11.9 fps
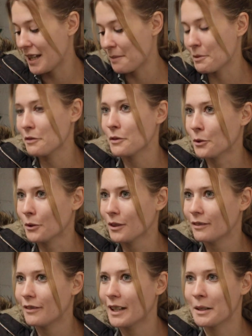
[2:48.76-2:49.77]
here before
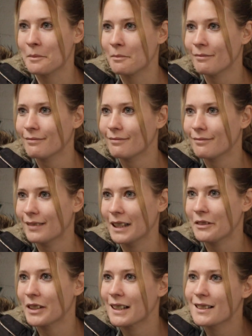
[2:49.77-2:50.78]
Venom
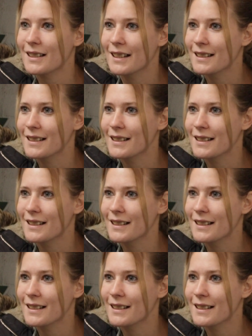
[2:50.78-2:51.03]
even actually